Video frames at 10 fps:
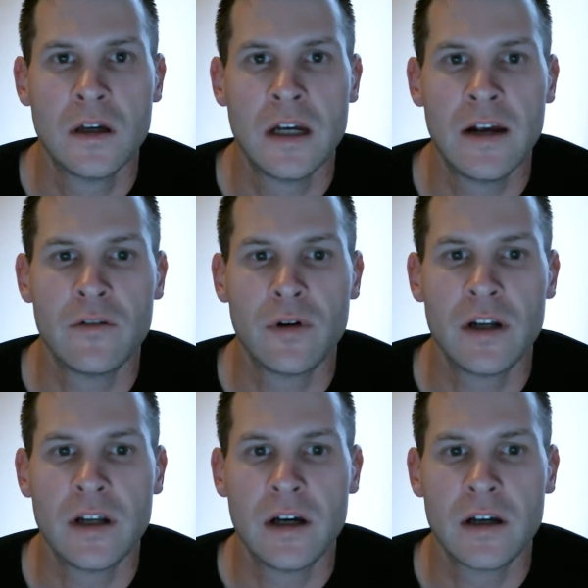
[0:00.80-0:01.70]
Hey
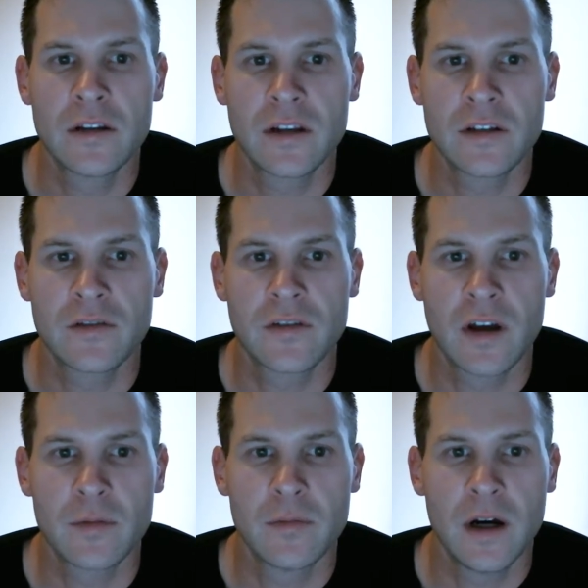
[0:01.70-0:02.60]
everyone, uh, thanks for
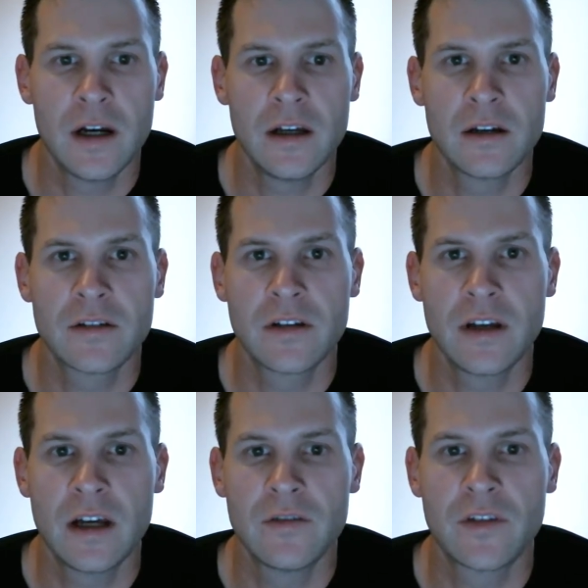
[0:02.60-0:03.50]
stopping by. Uh,
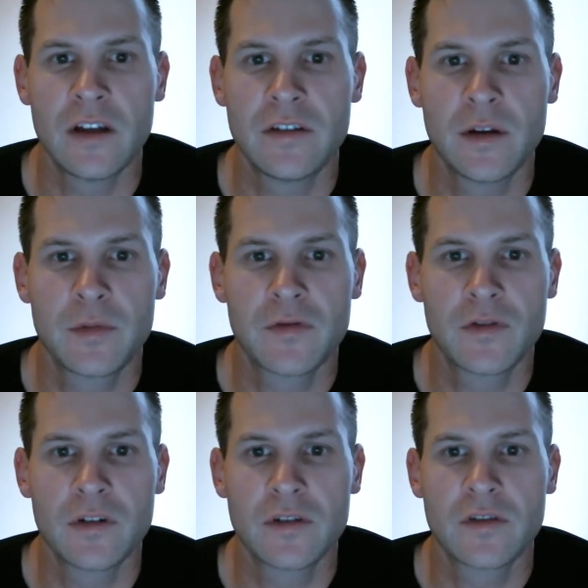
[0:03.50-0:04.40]
today I have 10 tips
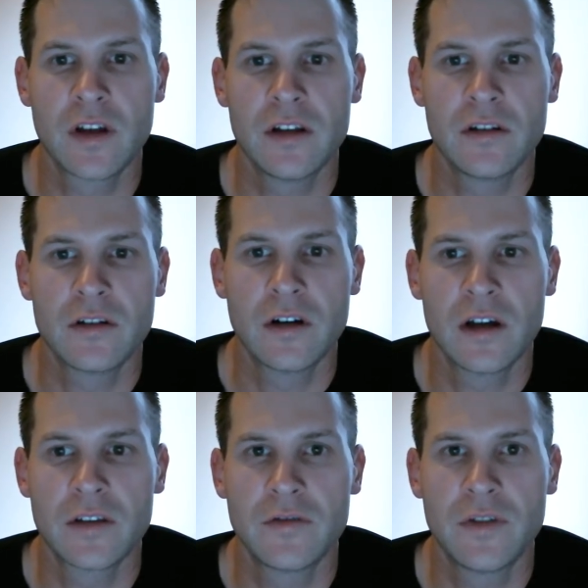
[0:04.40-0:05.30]
for setting your
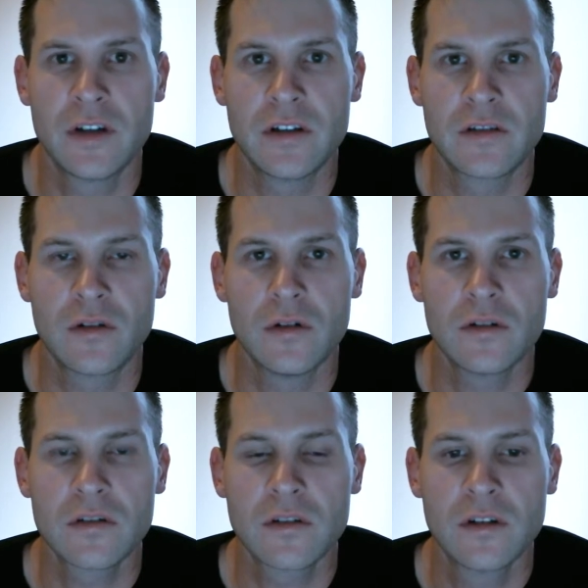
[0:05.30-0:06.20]
health and fitness
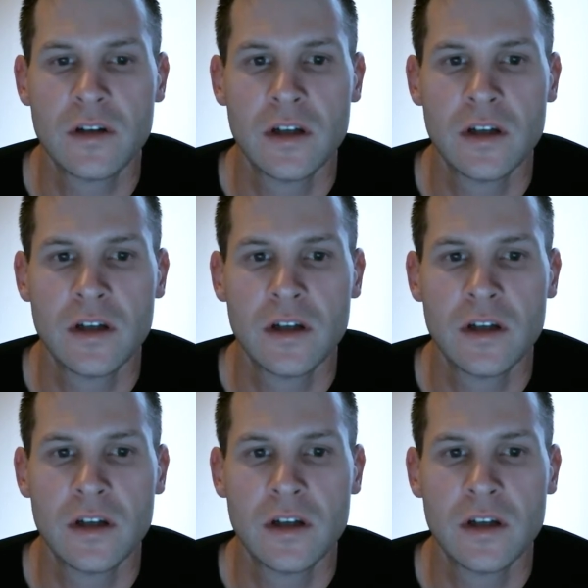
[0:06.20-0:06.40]
goals.